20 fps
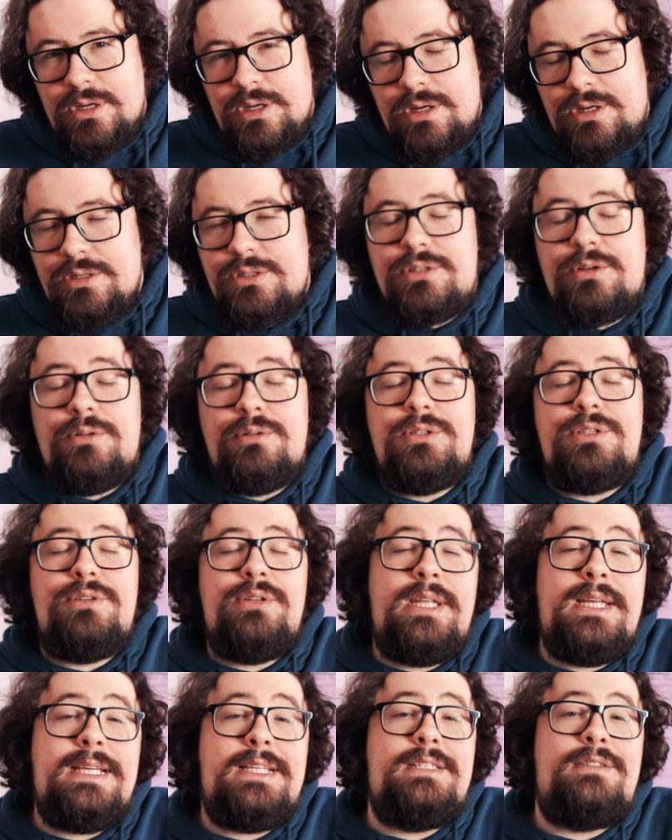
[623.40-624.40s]
Consult your
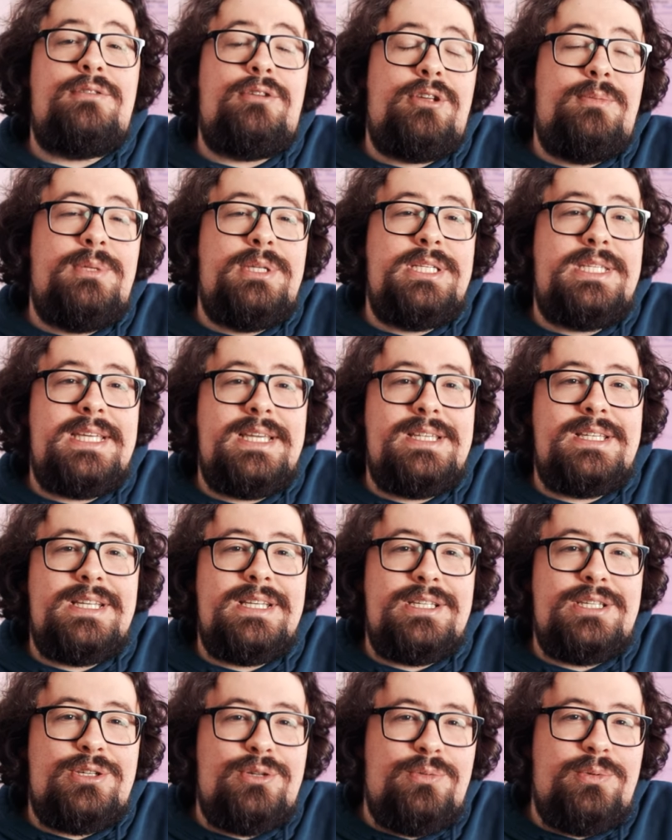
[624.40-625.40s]
NIC's
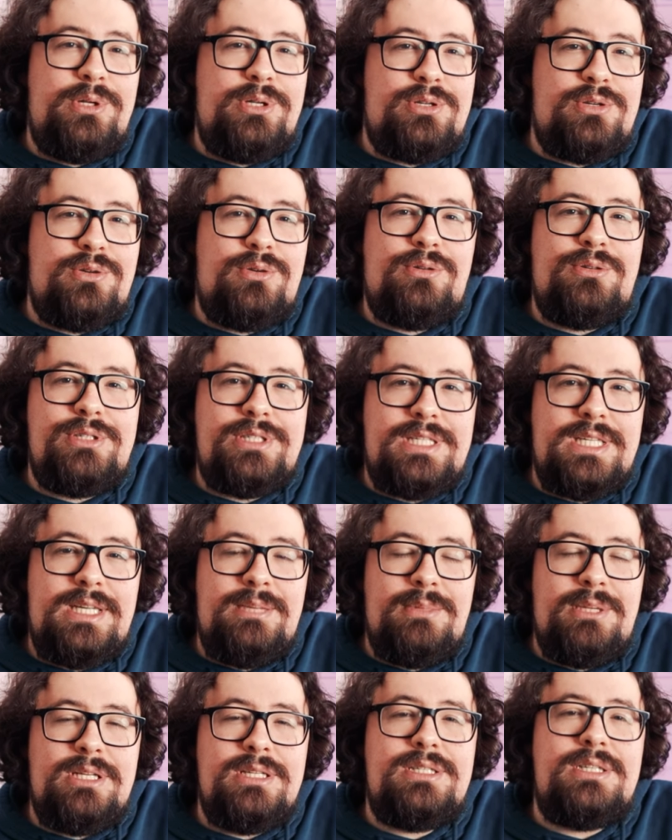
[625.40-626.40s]
documentation to ensure
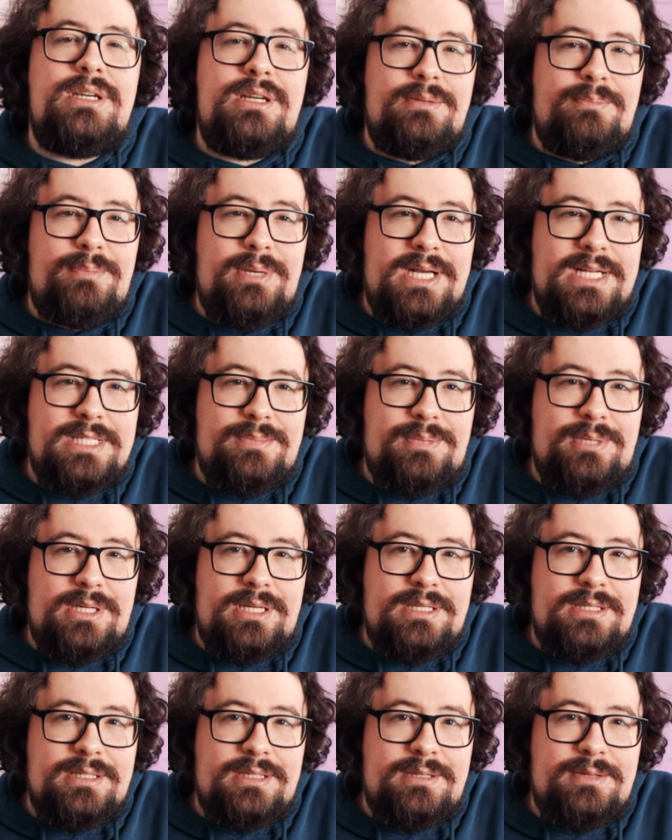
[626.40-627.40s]
seamless
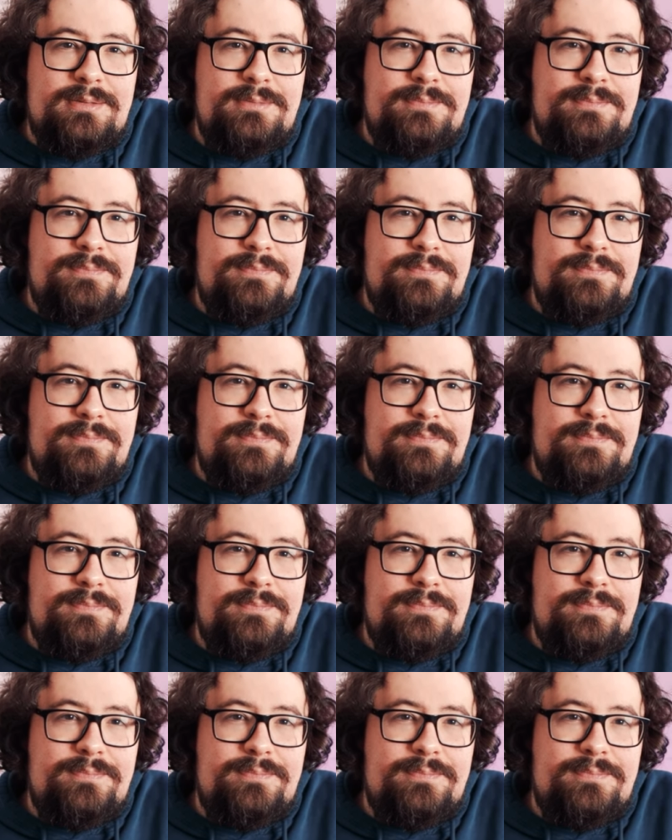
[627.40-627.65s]
compatibility.